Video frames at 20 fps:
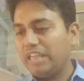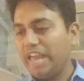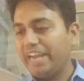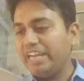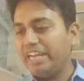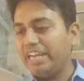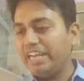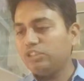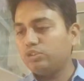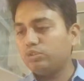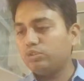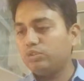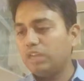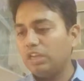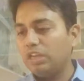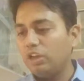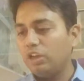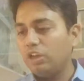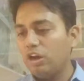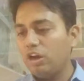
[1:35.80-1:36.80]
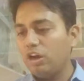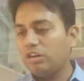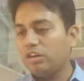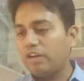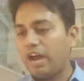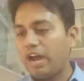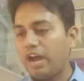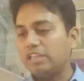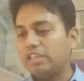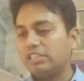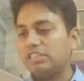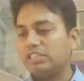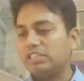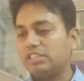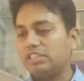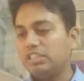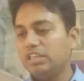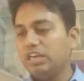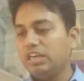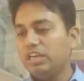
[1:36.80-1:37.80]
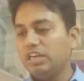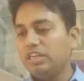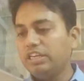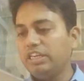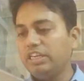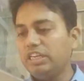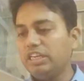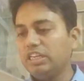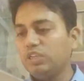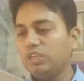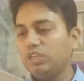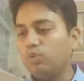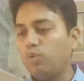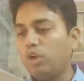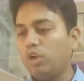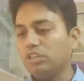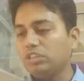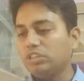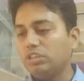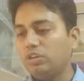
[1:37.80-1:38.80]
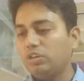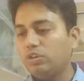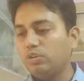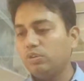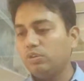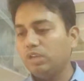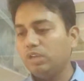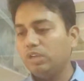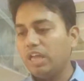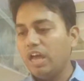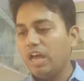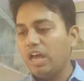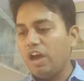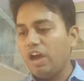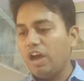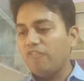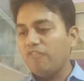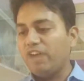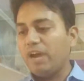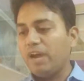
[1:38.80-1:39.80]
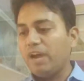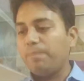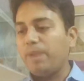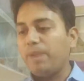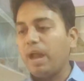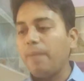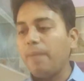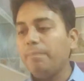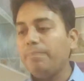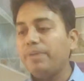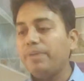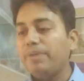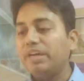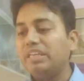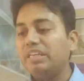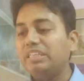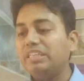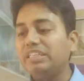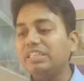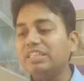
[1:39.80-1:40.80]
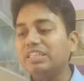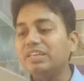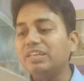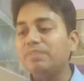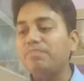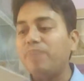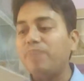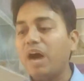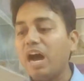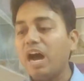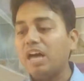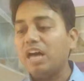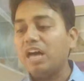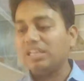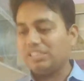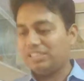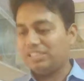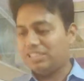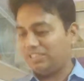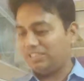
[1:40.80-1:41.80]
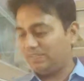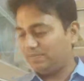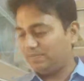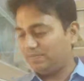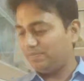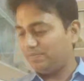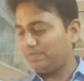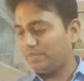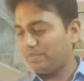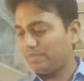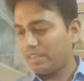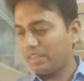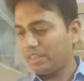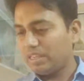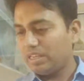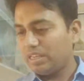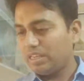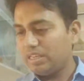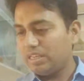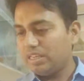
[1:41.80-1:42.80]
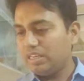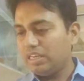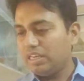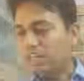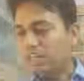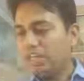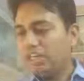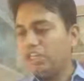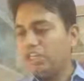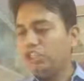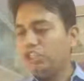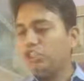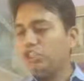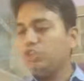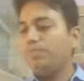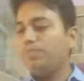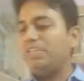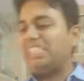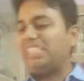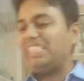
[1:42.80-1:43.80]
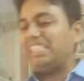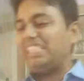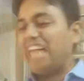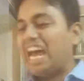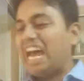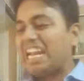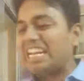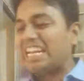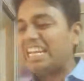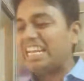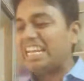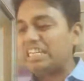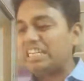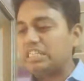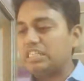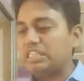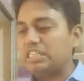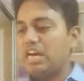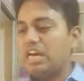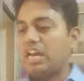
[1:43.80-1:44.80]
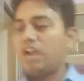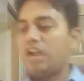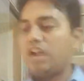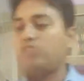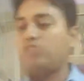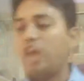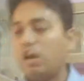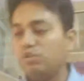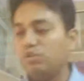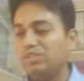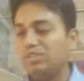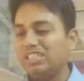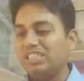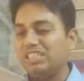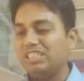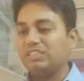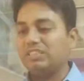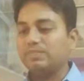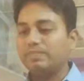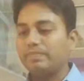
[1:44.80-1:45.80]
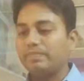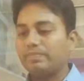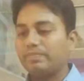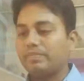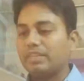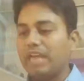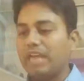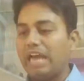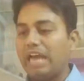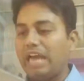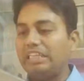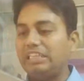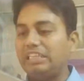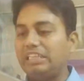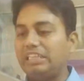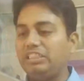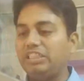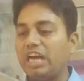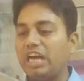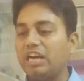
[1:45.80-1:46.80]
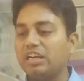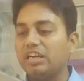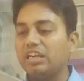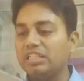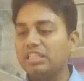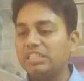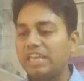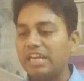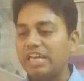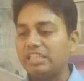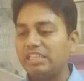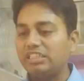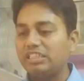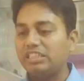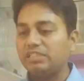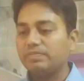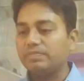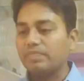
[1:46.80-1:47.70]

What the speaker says: sliding through the long grass, near the water hole where plump deer pass. He should be snarling around houses at the jungle's edge,